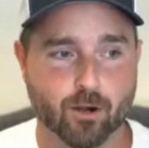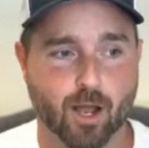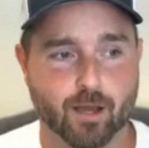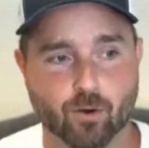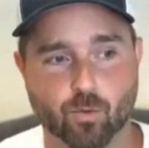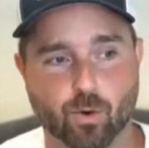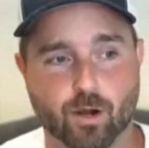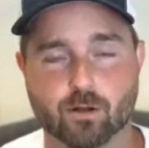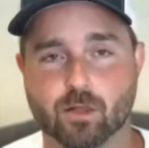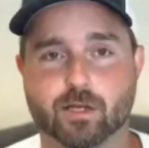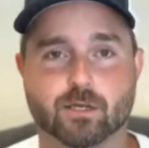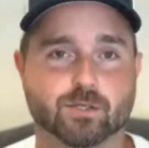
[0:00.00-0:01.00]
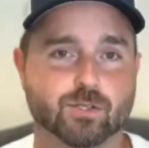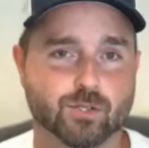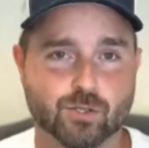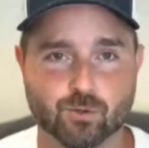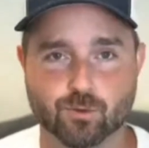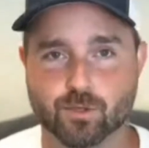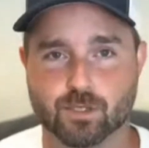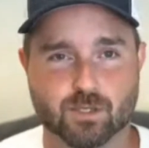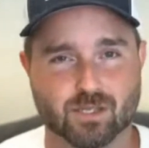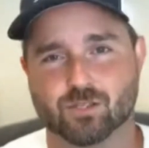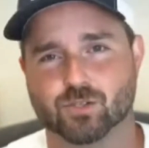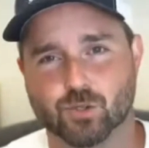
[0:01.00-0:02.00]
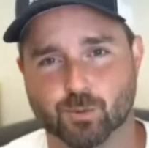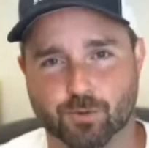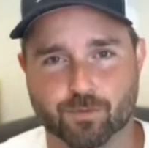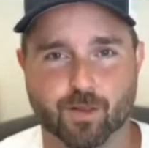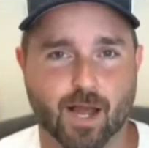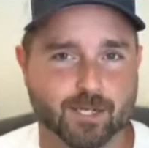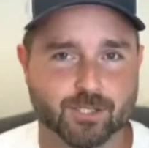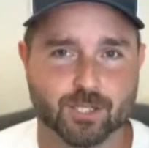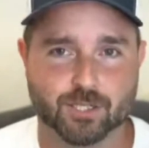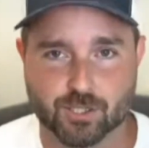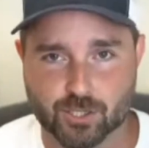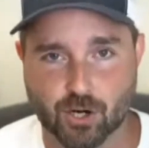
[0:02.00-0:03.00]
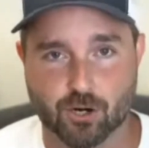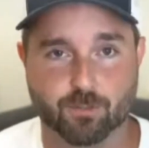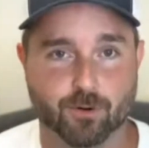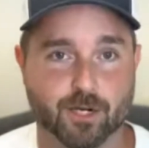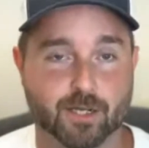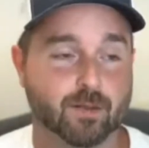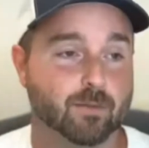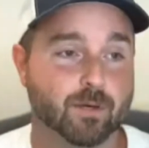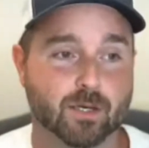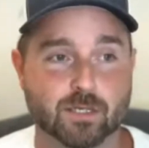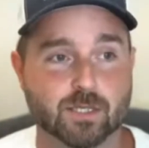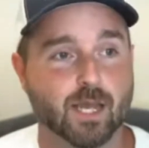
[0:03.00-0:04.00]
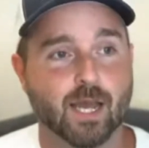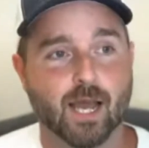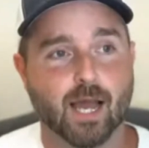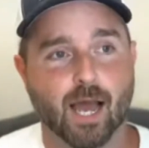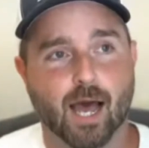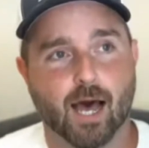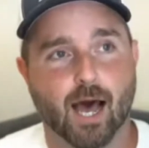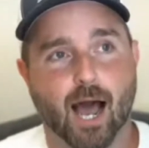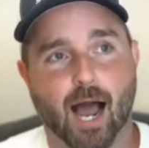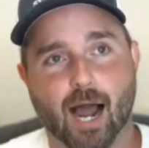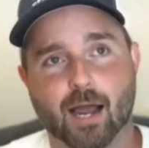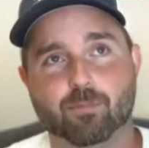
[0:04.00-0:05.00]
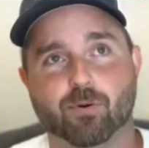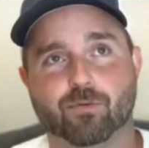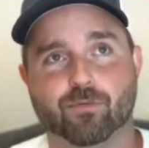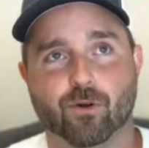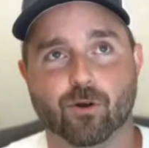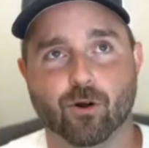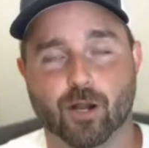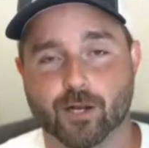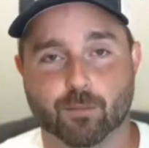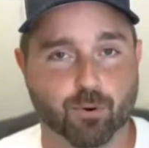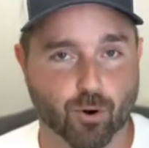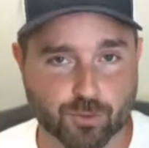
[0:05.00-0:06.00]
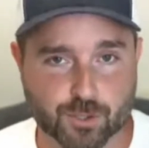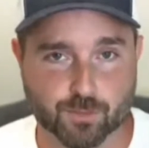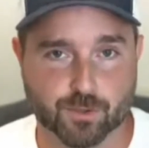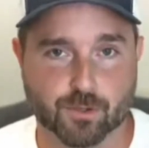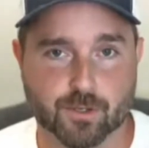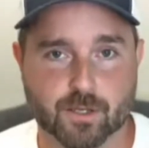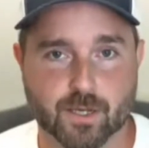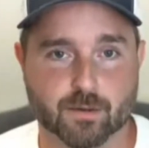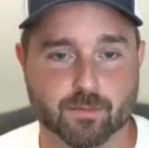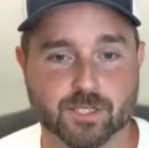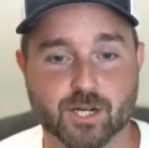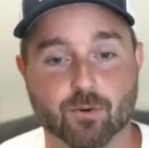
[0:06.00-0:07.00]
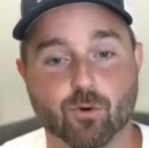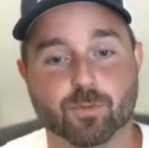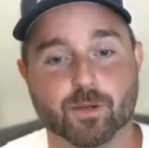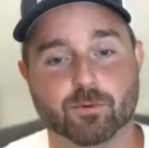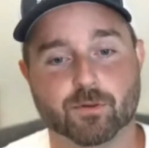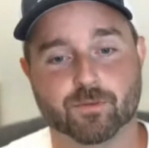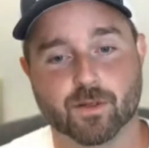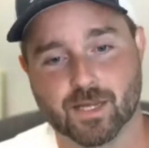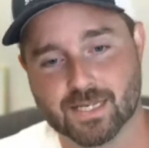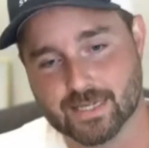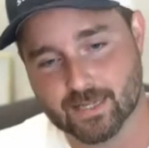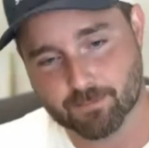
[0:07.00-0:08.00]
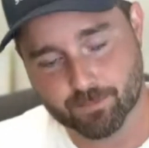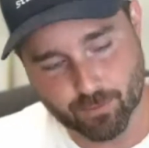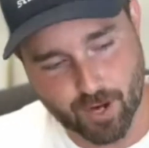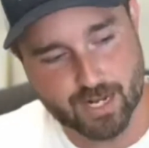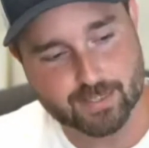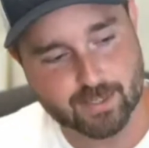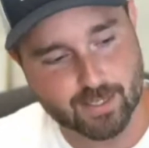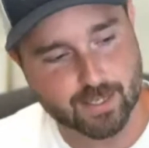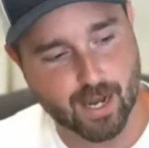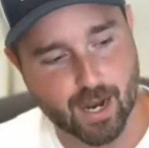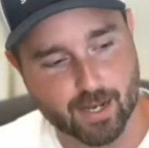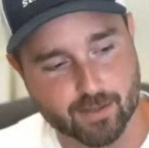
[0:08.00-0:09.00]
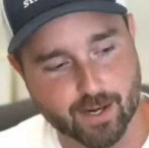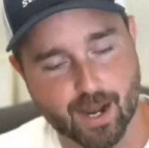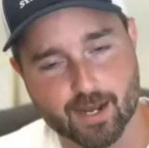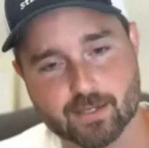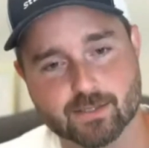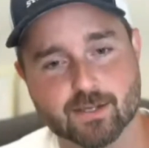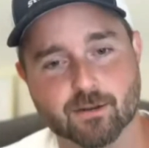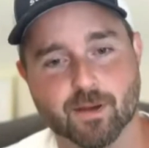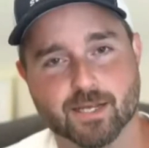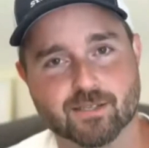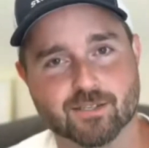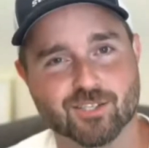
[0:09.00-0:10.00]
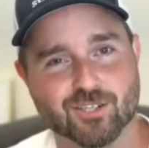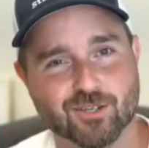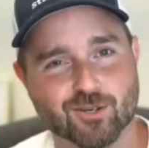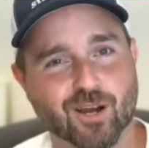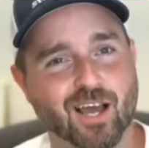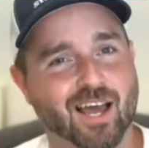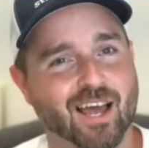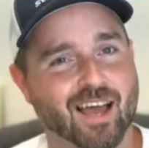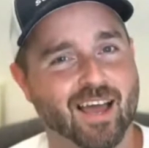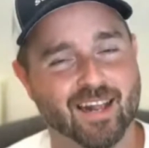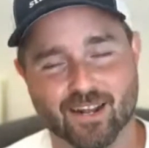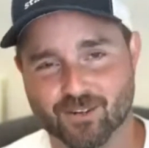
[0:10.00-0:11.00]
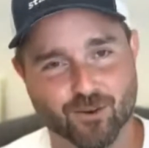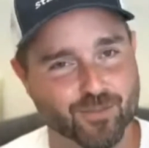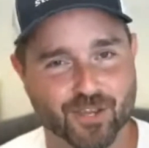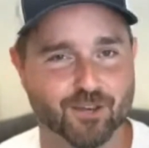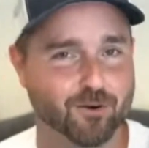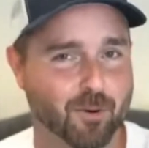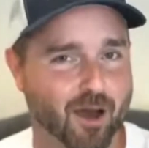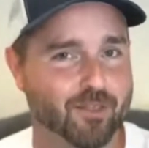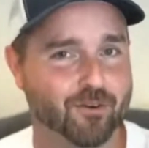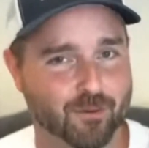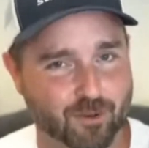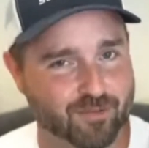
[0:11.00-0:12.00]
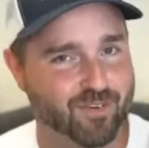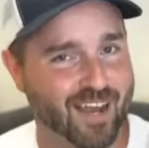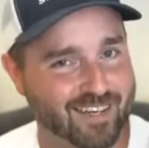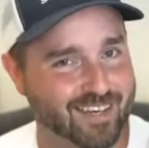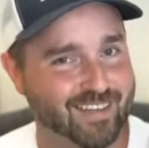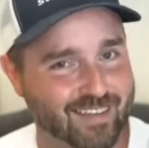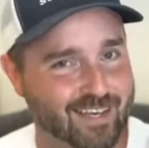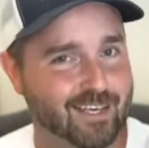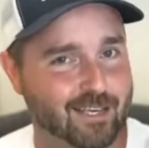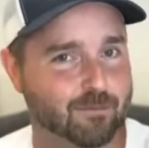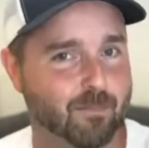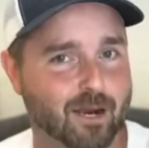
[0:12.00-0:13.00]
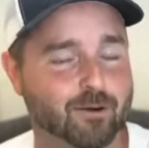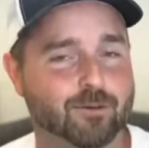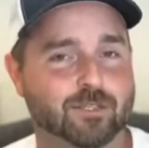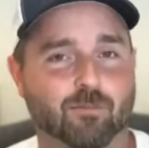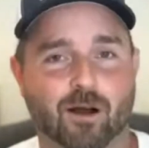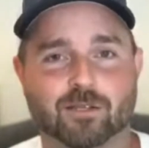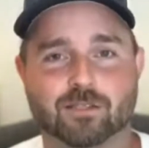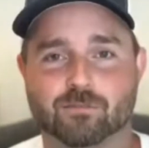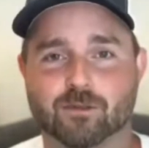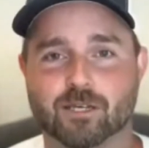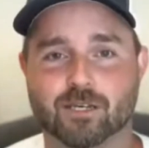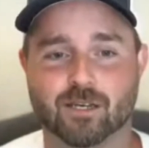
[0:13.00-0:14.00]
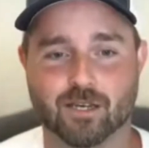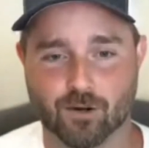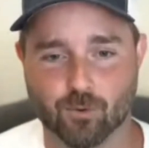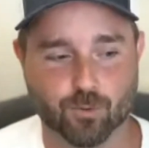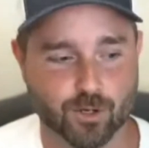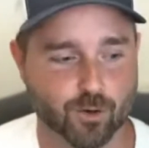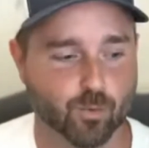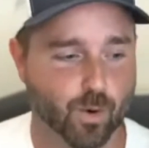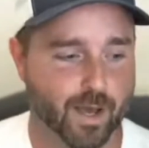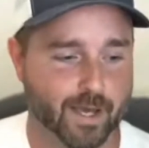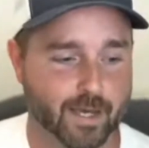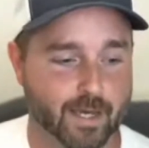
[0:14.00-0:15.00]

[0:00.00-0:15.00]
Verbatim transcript: don't wear like a suit that's like super flashy and sharp or anything because I prefer an approachable image. I want people to feel like Brad's a guy that I could send a message to and I don't think it'll bother him. In fact, I think he might respond to me in a real way.